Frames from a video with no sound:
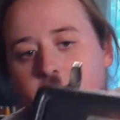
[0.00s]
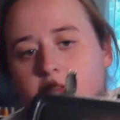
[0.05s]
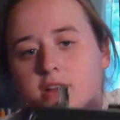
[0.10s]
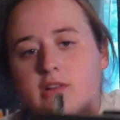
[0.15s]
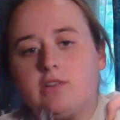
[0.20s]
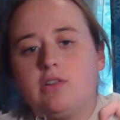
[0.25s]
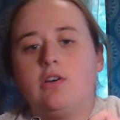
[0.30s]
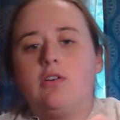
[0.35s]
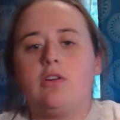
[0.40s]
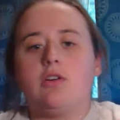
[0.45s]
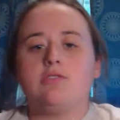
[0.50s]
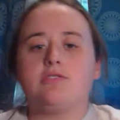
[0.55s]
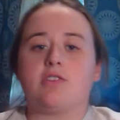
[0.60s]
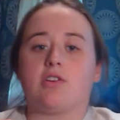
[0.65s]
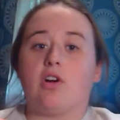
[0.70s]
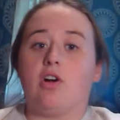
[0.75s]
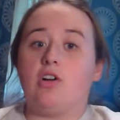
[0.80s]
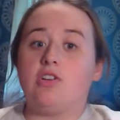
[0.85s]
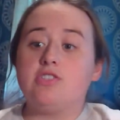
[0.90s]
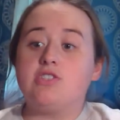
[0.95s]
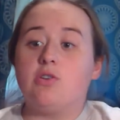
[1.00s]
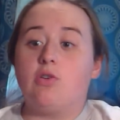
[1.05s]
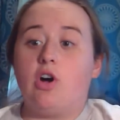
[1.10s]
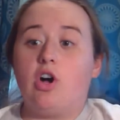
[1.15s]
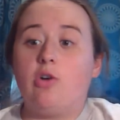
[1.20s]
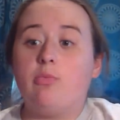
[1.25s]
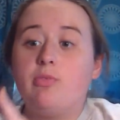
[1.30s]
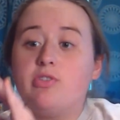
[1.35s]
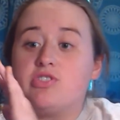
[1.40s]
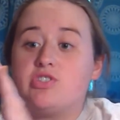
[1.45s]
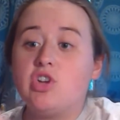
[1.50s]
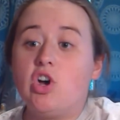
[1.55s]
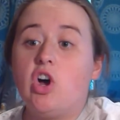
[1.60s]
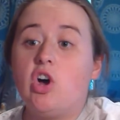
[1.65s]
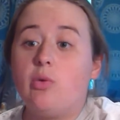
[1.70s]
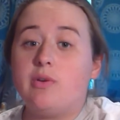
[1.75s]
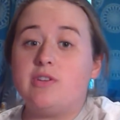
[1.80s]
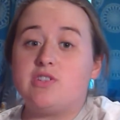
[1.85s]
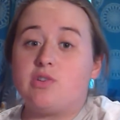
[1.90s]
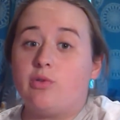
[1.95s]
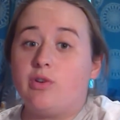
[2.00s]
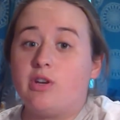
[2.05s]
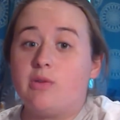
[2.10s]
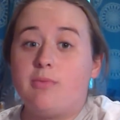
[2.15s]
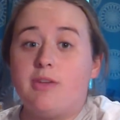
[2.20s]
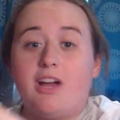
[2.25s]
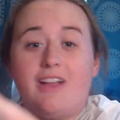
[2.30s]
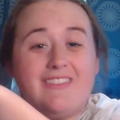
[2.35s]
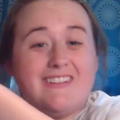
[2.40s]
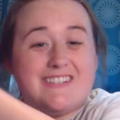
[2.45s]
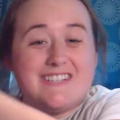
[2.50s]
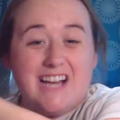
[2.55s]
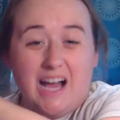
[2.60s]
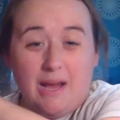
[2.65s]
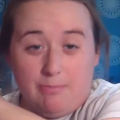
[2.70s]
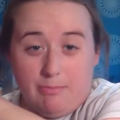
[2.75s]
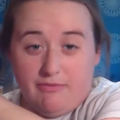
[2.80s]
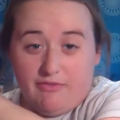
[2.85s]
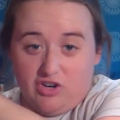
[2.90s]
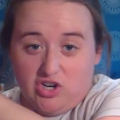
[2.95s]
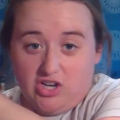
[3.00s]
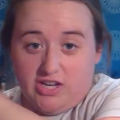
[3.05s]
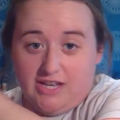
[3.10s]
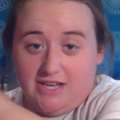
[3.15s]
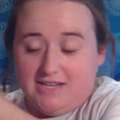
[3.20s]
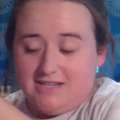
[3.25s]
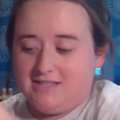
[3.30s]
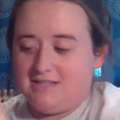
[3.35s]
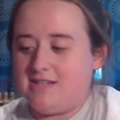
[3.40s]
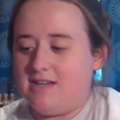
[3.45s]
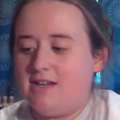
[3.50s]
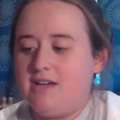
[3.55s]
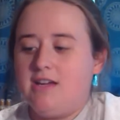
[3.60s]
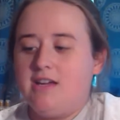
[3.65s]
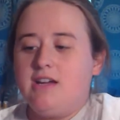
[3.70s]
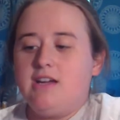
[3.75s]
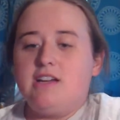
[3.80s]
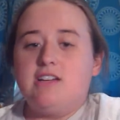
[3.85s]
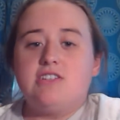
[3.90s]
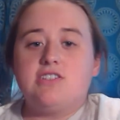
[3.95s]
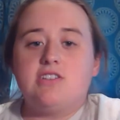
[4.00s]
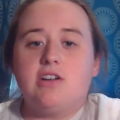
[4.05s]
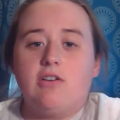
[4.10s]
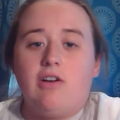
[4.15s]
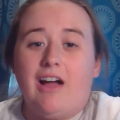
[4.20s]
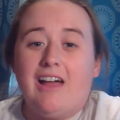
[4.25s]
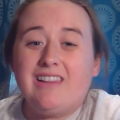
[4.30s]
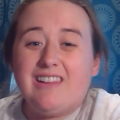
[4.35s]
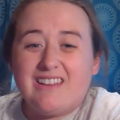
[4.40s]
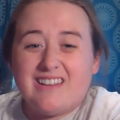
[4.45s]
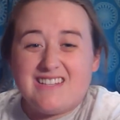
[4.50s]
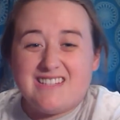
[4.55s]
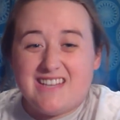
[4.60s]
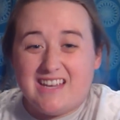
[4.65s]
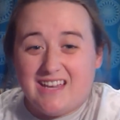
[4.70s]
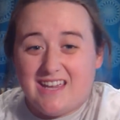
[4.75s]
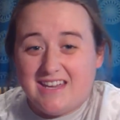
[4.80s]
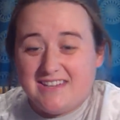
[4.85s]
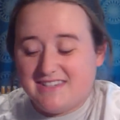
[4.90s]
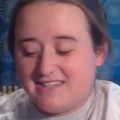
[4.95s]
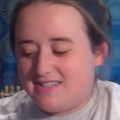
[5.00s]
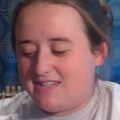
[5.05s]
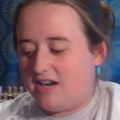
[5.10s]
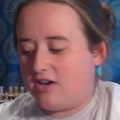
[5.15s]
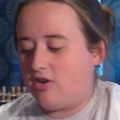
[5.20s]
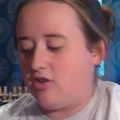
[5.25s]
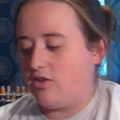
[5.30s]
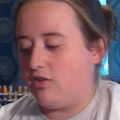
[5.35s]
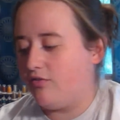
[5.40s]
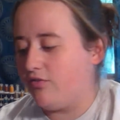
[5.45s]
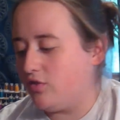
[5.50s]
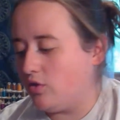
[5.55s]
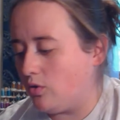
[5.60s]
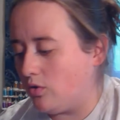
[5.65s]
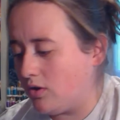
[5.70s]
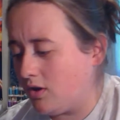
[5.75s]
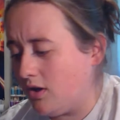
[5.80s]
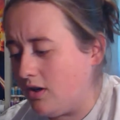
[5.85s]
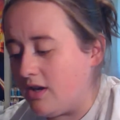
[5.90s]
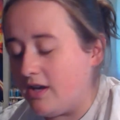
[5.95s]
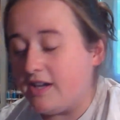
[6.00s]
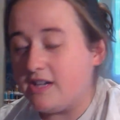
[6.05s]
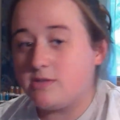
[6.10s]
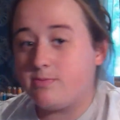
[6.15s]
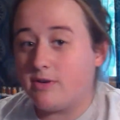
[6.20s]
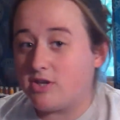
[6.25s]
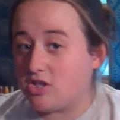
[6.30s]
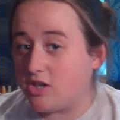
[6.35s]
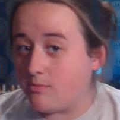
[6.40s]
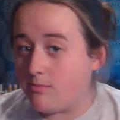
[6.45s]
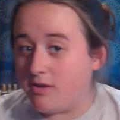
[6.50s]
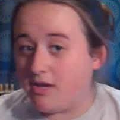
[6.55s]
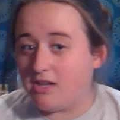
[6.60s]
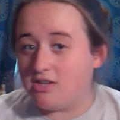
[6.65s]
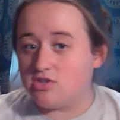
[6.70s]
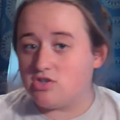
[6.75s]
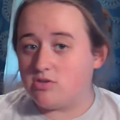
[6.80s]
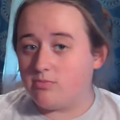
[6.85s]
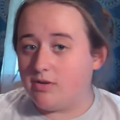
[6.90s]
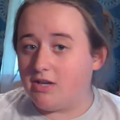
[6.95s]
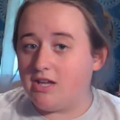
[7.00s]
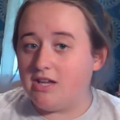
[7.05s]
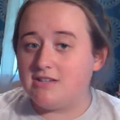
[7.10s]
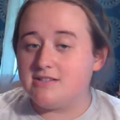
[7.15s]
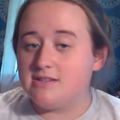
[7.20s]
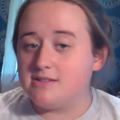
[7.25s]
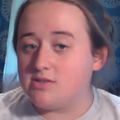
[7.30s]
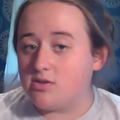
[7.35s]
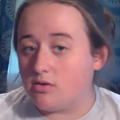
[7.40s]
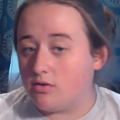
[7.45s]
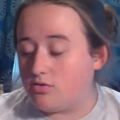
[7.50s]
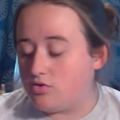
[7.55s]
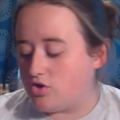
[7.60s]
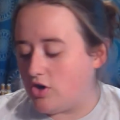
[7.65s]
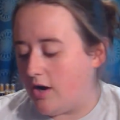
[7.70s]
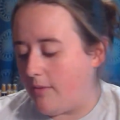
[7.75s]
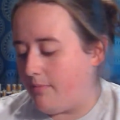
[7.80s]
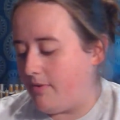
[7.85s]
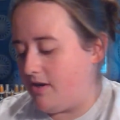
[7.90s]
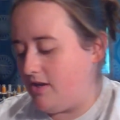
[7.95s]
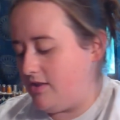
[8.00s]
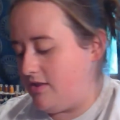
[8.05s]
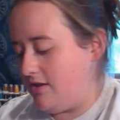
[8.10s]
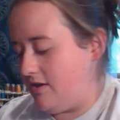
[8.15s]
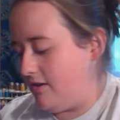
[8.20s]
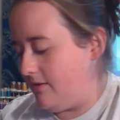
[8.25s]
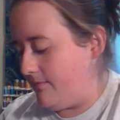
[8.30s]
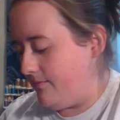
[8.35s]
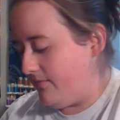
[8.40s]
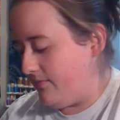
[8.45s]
Logos are also almost always going to be on the top of your case. So I like to set cases down on the floor, especially big instrument cases, so I don't drop anything.